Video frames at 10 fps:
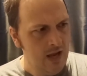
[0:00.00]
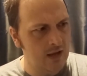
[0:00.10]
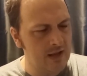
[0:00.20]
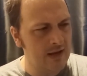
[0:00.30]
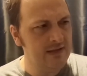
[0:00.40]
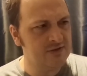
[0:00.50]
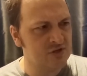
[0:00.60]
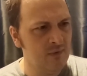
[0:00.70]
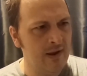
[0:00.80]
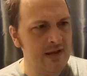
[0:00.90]
And
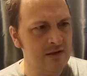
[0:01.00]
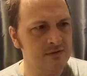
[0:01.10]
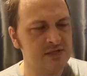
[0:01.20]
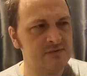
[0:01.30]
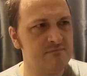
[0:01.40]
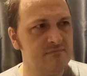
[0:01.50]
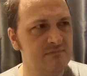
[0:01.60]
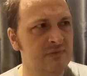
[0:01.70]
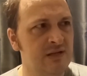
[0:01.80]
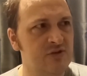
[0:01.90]
eighty-two A U's is
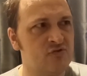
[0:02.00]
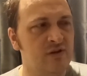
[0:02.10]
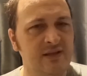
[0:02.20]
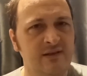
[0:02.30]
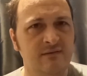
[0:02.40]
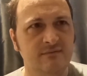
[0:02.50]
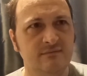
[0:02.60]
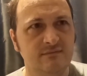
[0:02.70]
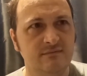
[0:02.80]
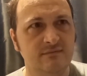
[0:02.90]
literally
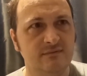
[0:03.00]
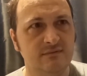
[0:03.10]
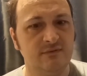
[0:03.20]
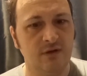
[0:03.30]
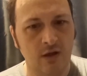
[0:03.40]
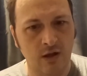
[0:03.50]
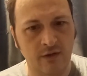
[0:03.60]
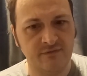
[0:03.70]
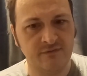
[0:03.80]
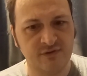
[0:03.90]

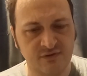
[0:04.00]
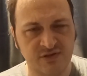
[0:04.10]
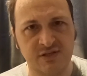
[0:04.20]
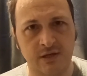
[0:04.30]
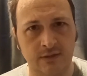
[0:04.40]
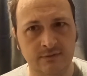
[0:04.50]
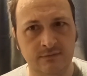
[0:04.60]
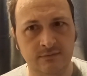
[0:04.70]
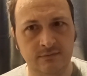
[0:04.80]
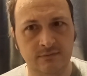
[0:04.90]
Earth to the sun
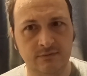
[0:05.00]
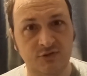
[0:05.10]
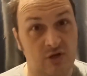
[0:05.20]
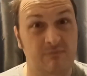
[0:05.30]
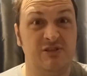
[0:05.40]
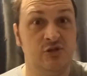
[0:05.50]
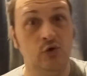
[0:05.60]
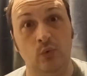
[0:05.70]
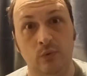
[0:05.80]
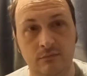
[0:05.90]
times two.